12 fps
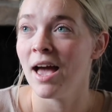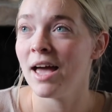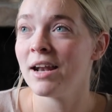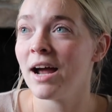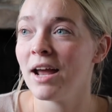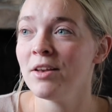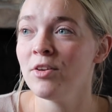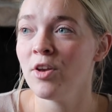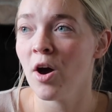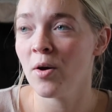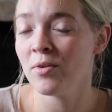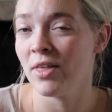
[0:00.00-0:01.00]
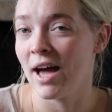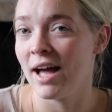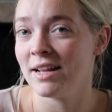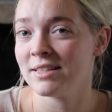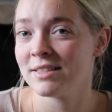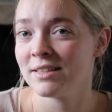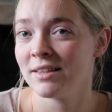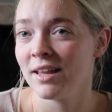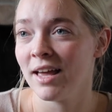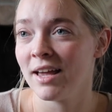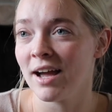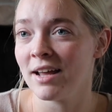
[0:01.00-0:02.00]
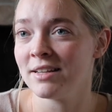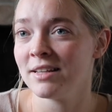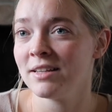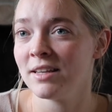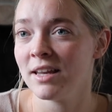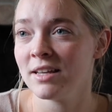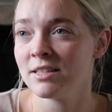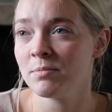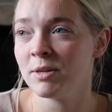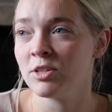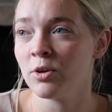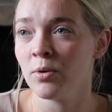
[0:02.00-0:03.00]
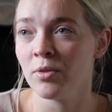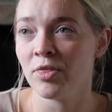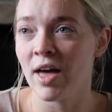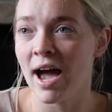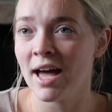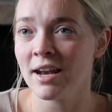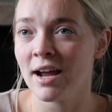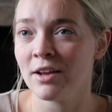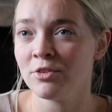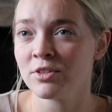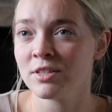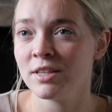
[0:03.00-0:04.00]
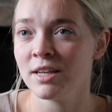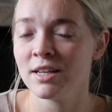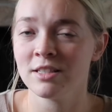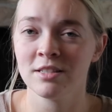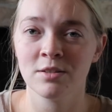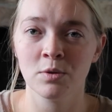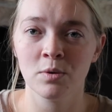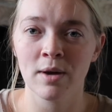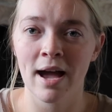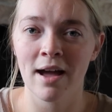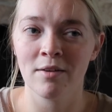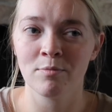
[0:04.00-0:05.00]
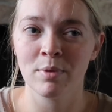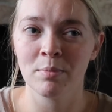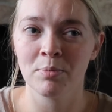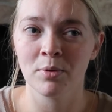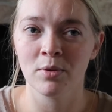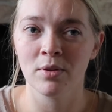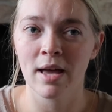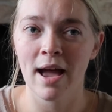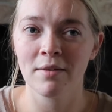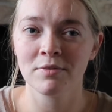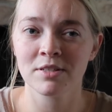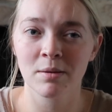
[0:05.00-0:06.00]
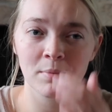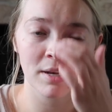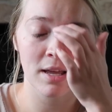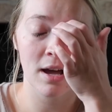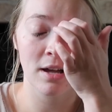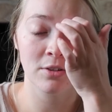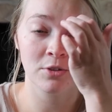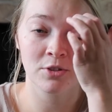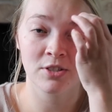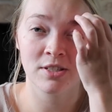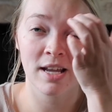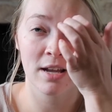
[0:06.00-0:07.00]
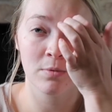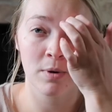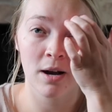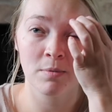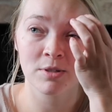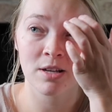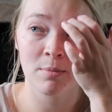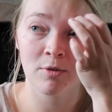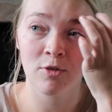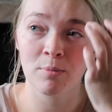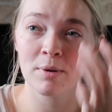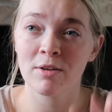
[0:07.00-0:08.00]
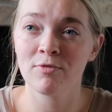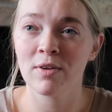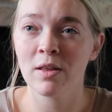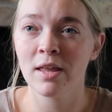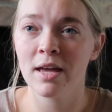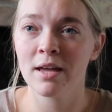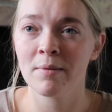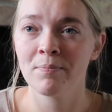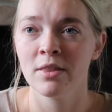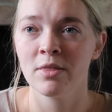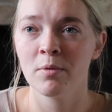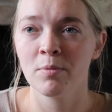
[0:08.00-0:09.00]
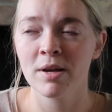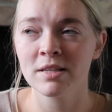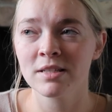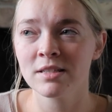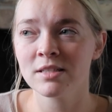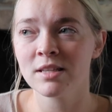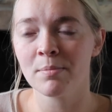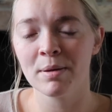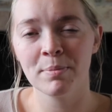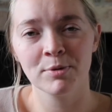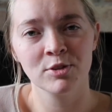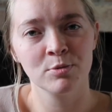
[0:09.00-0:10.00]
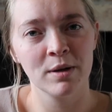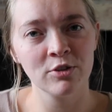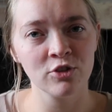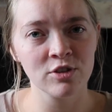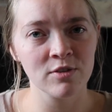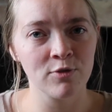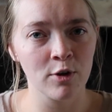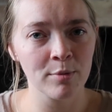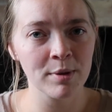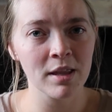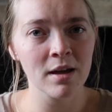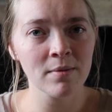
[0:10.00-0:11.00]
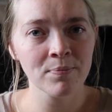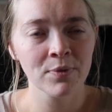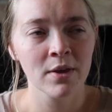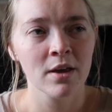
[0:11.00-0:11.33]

And I know that. Like, I didn't need to be told that. I just needed to have people, have somebody understand where I was coming from. But it felt like the reasons that people switched to formula